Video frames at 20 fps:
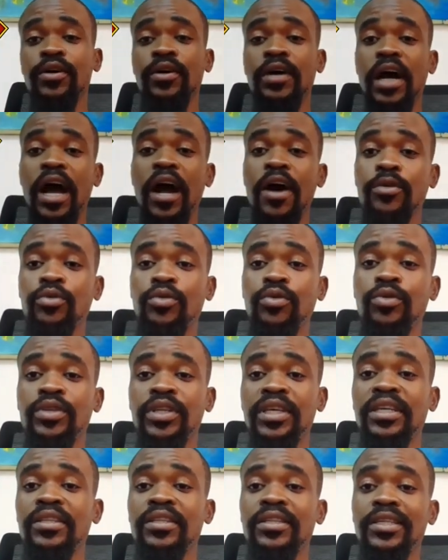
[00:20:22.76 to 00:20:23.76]
How do you
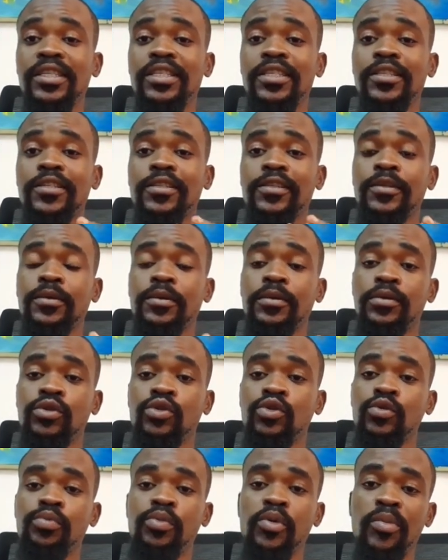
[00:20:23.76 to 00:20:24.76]
think this
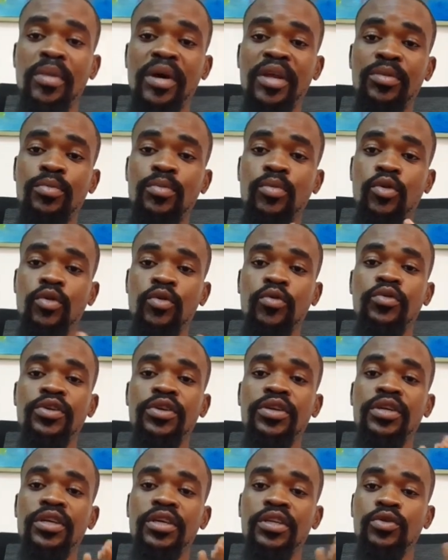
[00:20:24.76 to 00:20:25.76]
Superman
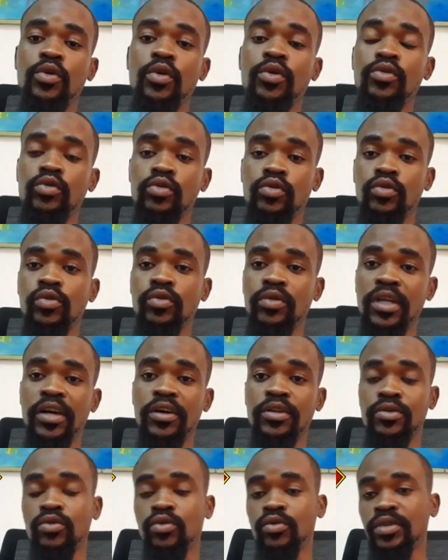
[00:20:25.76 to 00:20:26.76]
movie is going to turn
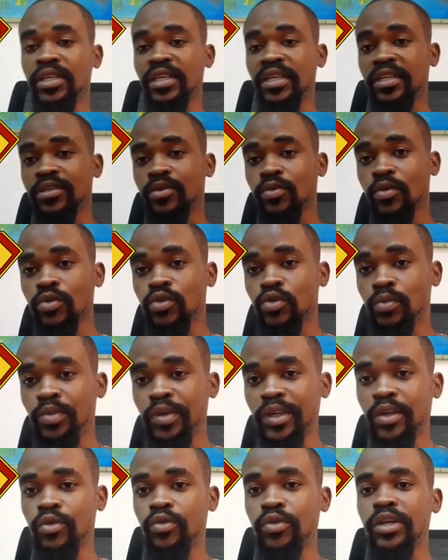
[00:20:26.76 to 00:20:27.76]
out? Do you think it's going to
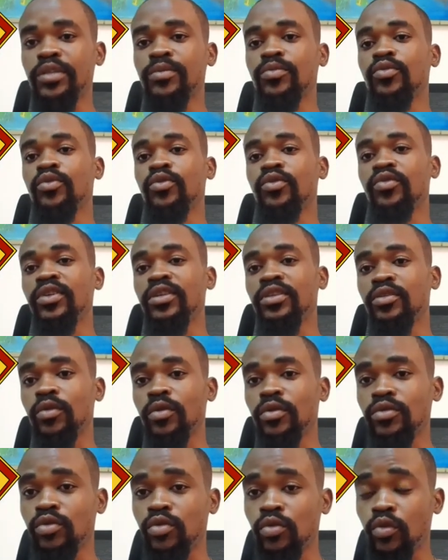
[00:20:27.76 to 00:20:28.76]
be a great movie? It's
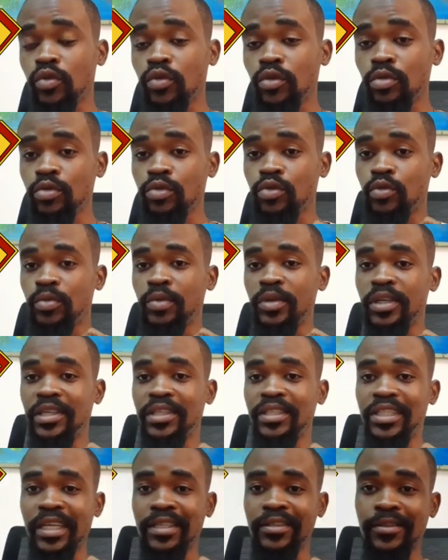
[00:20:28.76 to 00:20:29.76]
going to be
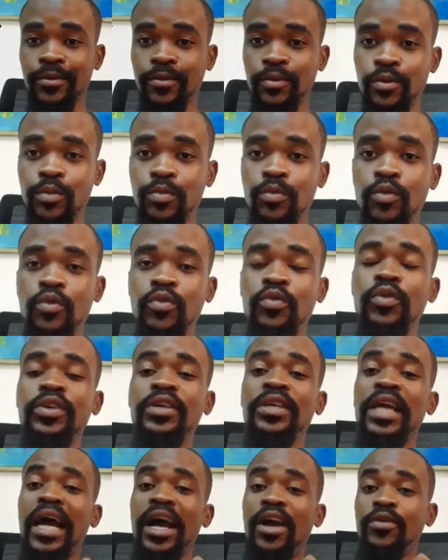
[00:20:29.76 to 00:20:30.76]
just a good
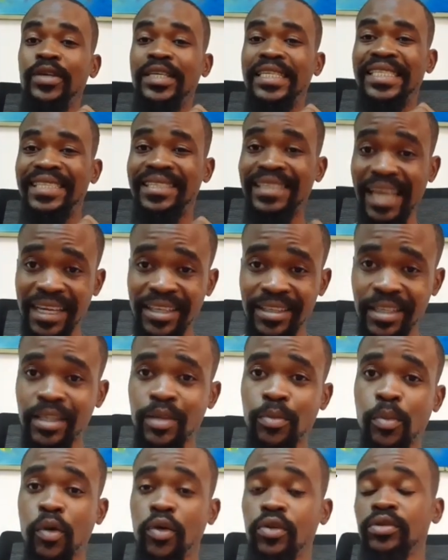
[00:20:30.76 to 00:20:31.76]
movie? Are you excited
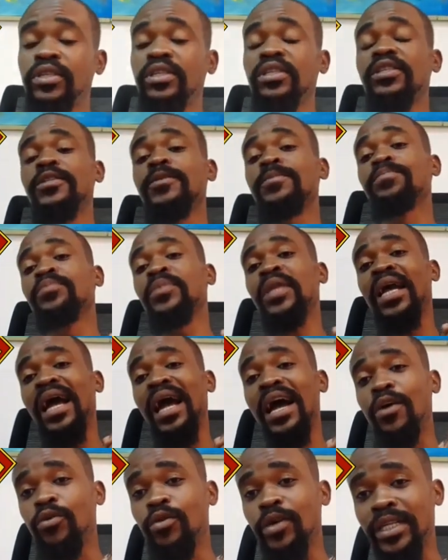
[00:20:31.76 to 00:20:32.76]
about it?
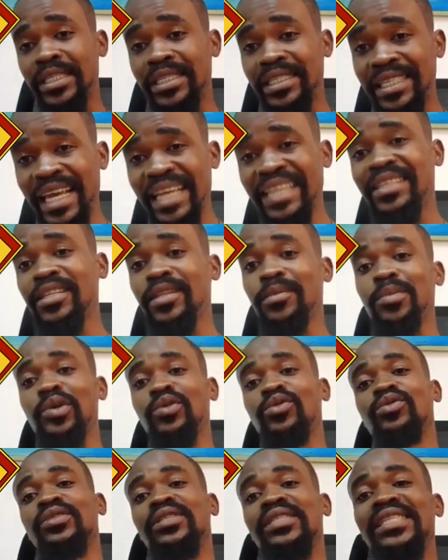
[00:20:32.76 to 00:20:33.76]
Are you excited
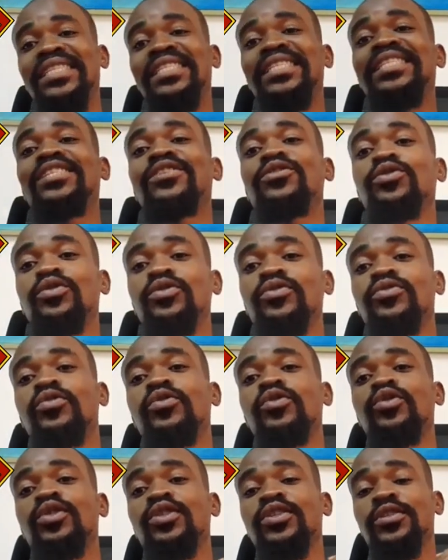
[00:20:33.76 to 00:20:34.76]
about the DC
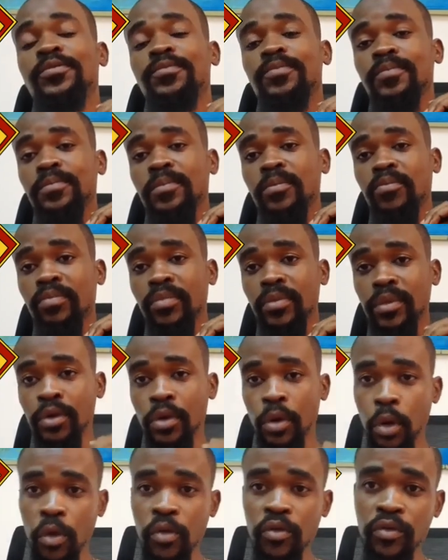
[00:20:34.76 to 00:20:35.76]
universe
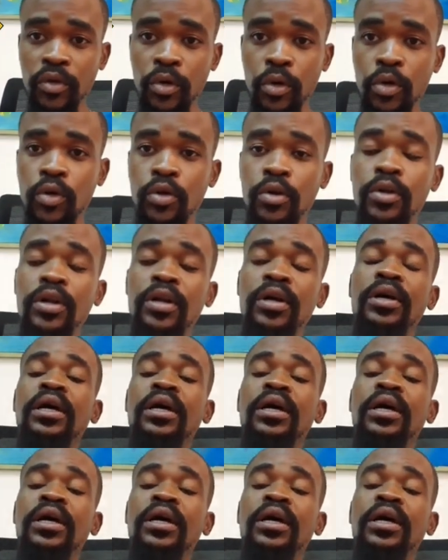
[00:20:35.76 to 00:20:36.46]
overall?